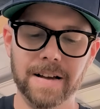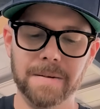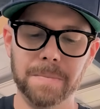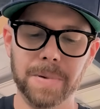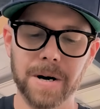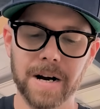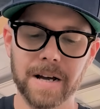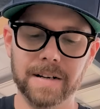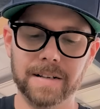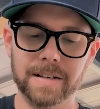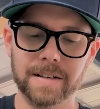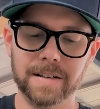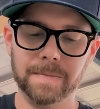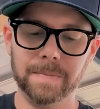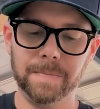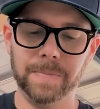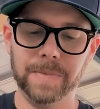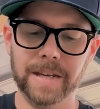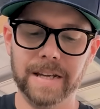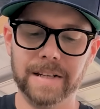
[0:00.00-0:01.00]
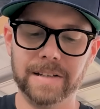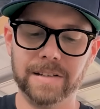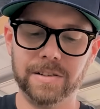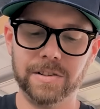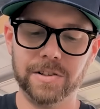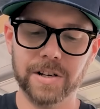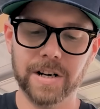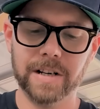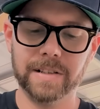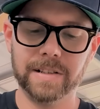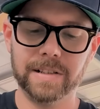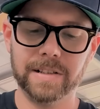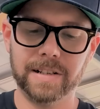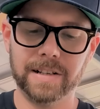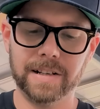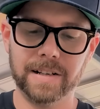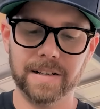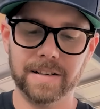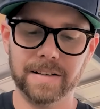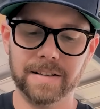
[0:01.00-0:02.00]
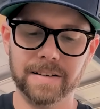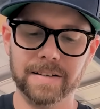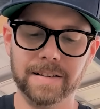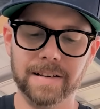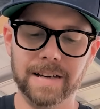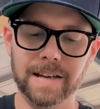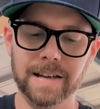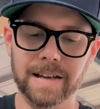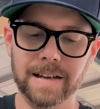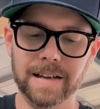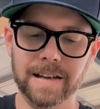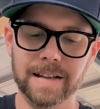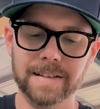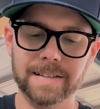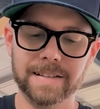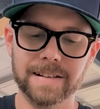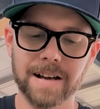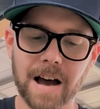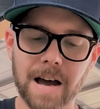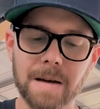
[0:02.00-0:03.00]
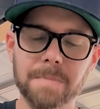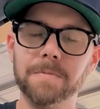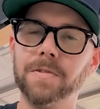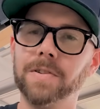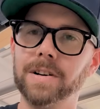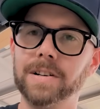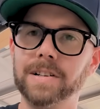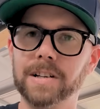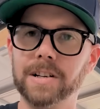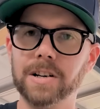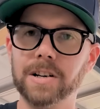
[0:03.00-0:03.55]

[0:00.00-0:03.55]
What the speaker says: but it's time for it to